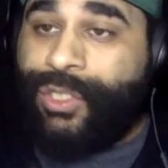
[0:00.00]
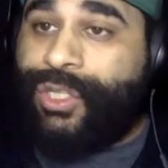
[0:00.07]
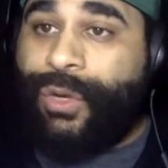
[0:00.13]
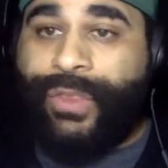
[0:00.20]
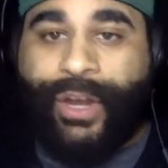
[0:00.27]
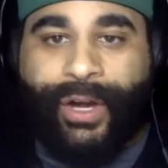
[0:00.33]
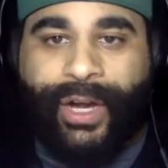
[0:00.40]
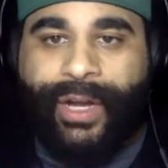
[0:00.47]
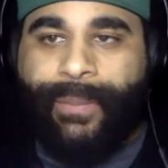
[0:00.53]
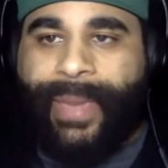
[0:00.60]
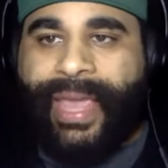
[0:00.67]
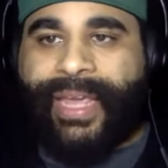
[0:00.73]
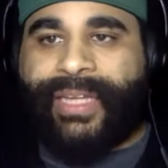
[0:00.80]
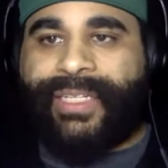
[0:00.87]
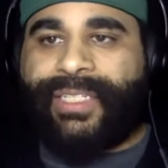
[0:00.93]
So they're going to
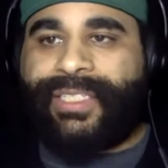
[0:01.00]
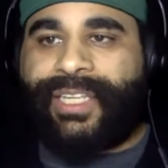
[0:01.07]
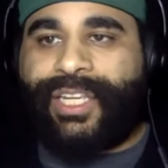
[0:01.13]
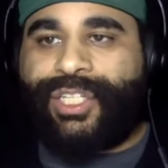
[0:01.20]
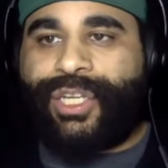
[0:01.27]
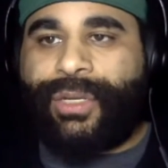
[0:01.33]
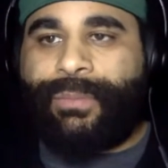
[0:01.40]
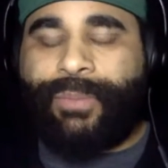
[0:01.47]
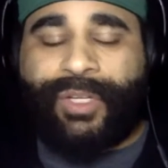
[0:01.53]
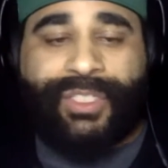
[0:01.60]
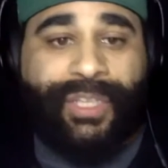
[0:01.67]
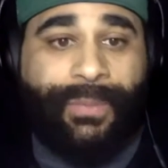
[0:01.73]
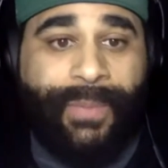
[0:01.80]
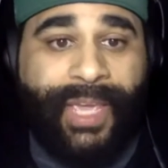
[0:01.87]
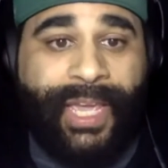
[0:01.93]
make a decision.
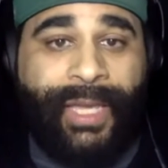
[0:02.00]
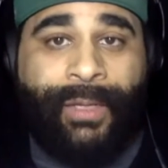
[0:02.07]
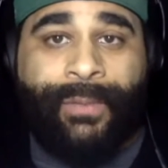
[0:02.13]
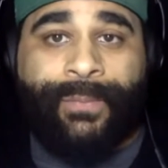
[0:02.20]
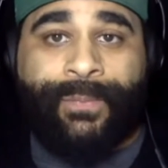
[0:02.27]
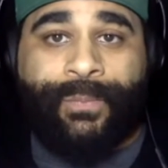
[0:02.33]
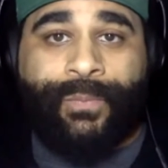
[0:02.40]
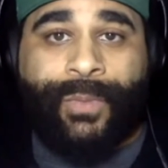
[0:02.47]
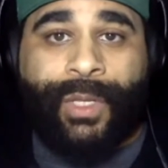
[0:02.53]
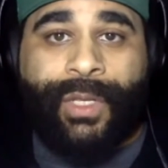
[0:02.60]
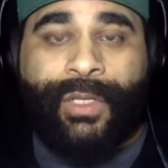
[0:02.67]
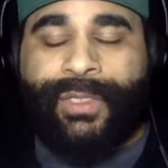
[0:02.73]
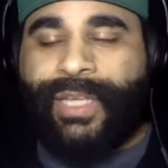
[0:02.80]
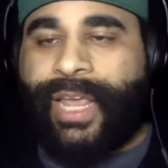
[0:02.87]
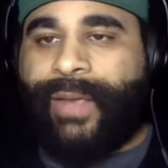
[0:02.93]
But to me,
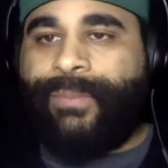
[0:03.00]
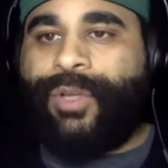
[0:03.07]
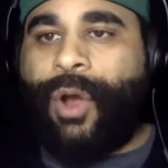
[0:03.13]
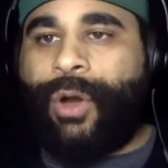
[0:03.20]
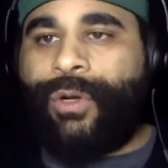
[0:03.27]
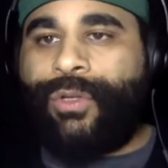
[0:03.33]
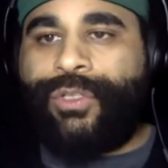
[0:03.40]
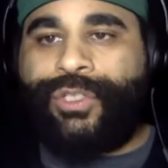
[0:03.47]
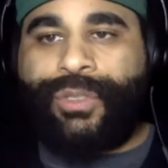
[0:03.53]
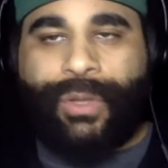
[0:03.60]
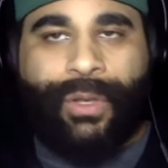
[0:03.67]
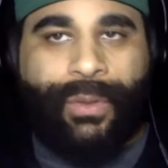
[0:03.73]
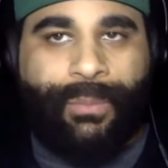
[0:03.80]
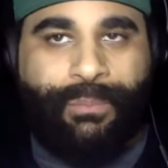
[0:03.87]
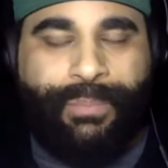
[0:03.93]
Sam Darnold's
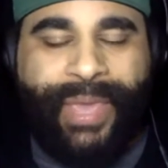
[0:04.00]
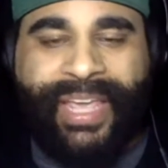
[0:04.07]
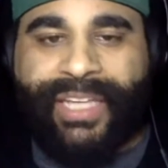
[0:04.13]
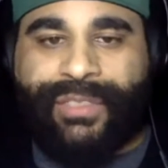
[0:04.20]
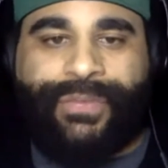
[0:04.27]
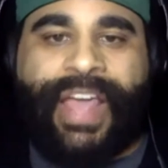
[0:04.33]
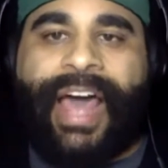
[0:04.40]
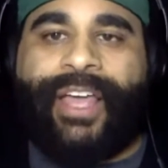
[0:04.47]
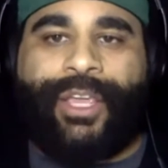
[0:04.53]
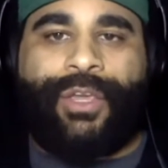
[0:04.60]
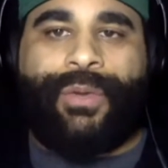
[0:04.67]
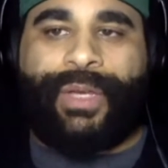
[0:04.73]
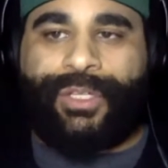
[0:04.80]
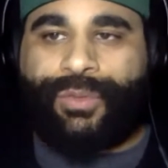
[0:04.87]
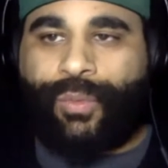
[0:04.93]
biggest
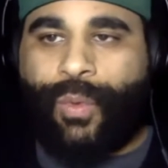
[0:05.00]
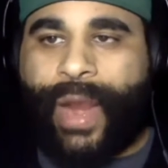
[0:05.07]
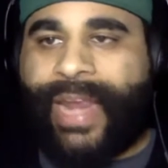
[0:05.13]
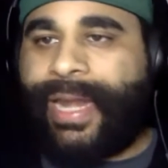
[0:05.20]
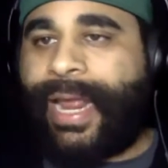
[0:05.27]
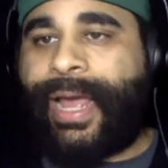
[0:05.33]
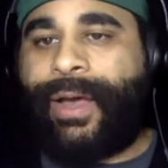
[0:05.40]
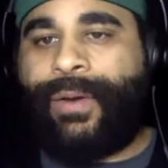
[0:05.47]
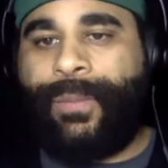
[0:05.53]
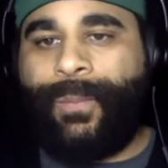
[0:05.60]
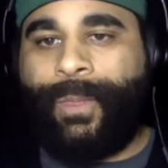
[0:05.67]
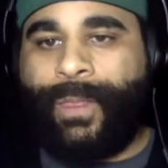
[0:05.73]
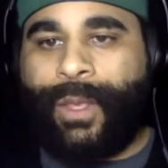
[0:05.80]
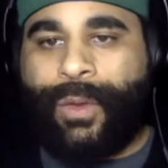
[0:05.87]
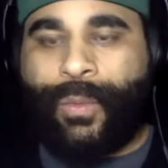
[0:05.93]
value is right now,
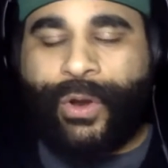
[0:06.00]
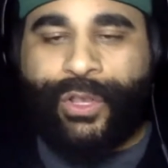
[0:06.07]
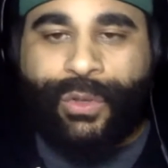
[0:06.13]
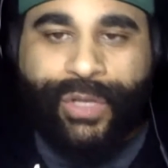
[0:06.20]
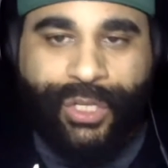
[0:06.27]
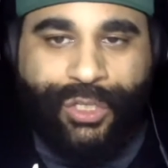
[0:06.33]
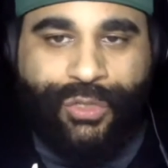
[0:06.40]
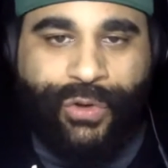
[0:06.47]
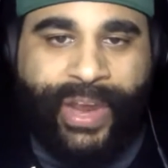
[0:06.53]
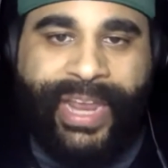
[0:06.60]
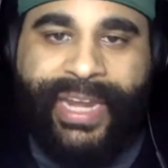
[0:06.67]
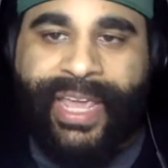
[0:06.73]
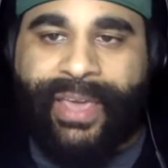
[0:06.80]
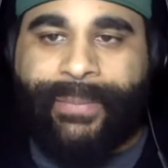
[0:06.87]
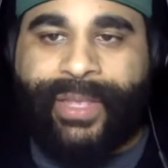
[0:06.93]
where you could
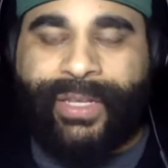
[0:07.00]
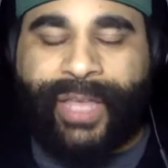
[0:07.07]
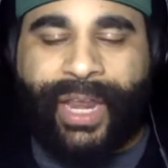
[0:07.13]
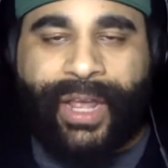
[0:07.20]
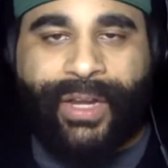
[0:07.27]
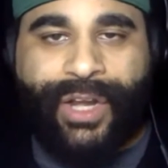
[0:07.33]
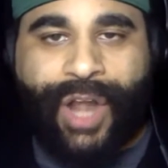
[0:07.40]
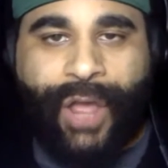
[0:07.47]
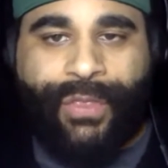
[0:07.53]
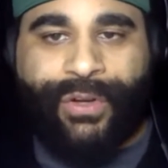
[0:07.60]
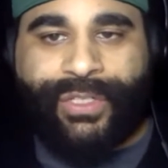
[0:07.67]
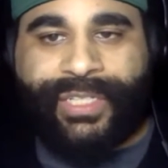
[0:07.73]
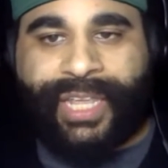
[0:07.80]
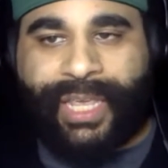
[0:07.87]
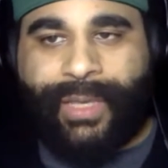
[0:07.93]
trade him and let
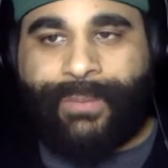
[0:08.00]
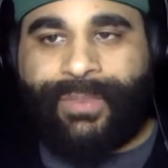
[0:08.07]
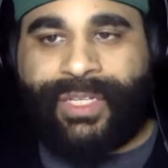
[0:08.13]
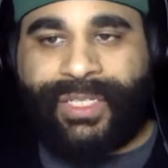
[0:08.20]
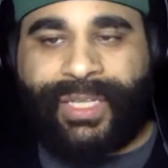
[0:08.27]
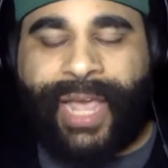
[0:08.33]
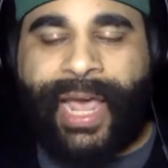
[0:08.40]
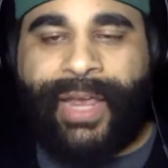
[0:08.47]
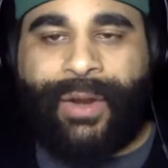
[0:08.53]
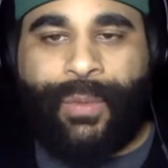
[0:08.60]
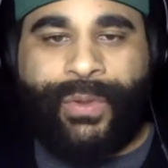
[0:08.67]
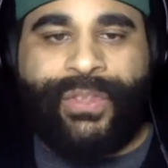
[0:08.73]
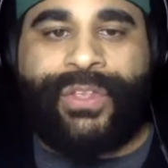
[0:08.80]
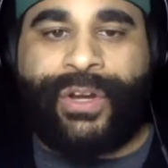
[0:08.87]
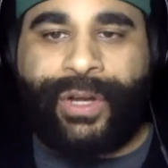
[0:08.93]
another team decide
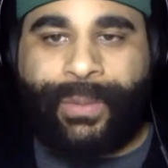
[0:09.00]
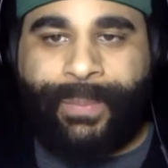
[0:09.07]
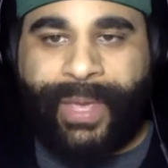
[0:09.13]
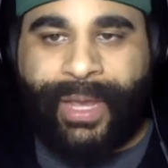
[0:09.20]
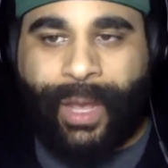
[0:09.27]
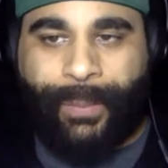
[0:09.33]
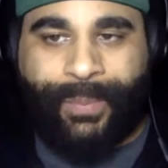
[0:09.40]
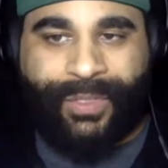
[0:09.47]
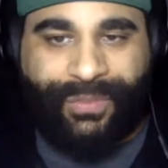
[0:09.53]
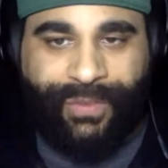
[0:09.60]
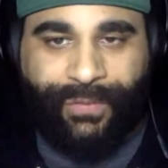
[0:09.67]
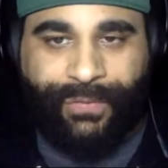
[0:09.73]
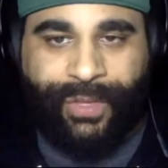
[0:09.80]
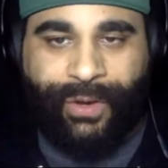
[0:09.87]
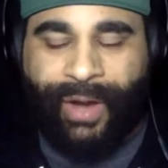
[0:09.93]
on whether they're going to pick up his
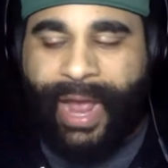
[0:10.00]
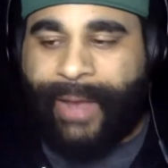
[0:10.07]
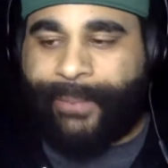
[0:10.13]
5th-year